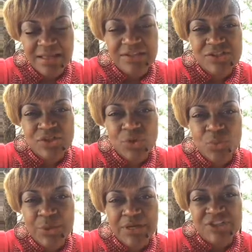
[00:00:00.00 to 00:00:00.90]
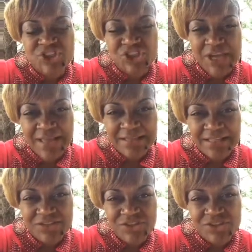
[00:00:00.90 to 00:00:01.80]
until we're
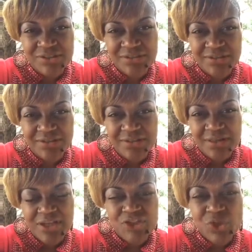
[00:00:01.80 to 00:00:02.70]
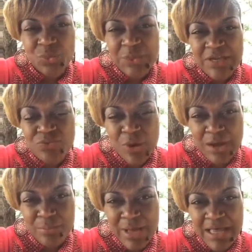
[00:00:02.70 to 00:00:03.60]
challenged, until we hit
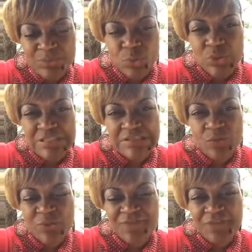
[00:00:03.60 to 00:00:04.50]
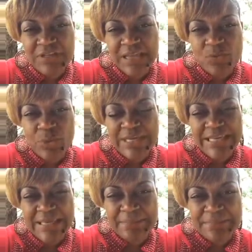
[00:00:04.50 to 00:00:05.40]
rock bottom, or until we feel like we're
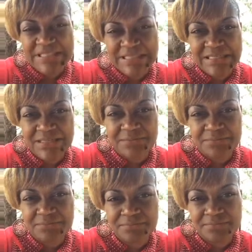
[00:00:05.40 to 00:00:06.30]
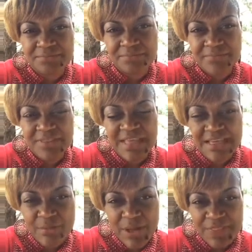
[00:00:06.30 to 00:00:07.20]
empty.
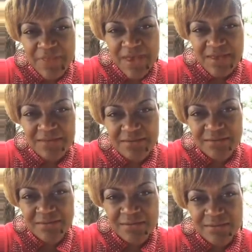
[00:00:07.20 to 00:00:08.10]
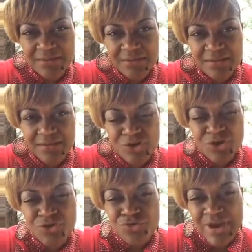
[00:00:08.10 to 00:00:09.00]
Think about that.
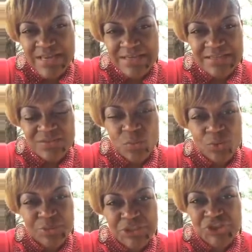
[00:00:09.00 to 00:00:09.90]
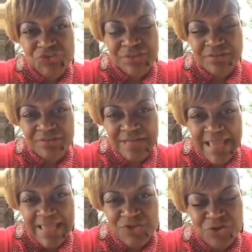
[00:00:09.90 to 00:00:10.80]
Your greatness won't be triggered,
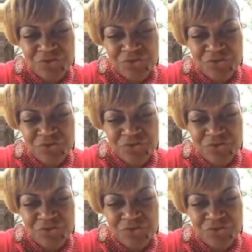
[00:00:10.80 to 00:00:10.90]
and your